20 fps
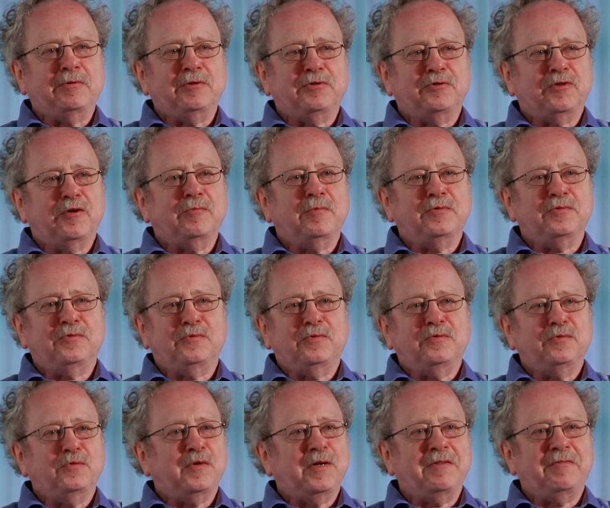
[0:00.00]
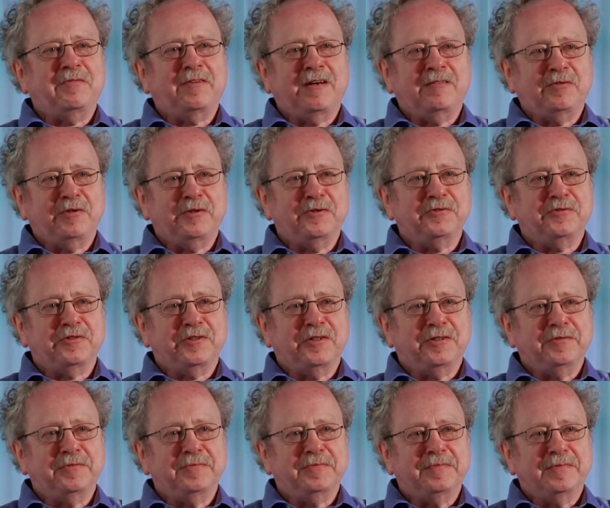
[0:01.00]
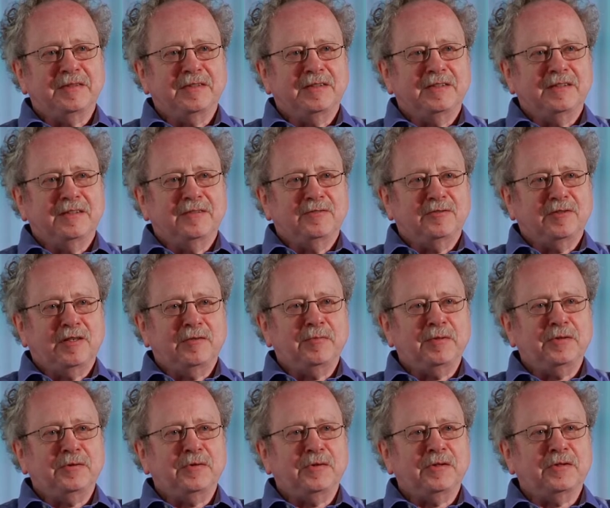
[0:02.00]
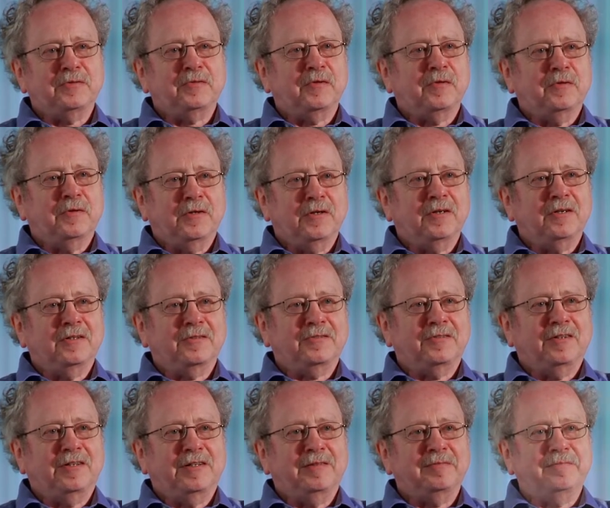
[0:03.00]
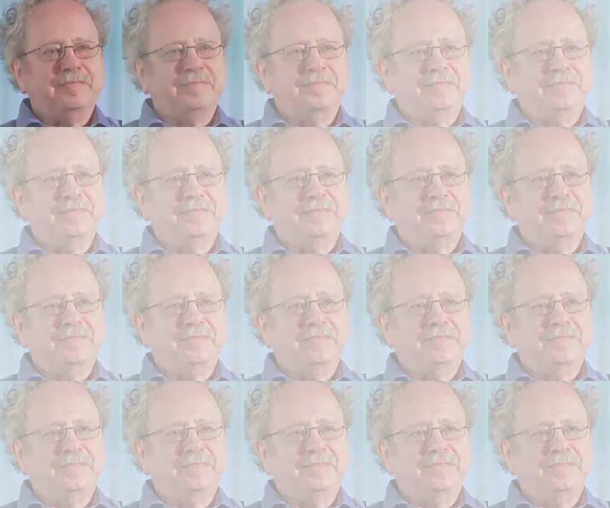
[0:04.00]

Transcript: which is almost 25 years ago. So I've been doing this for a long time.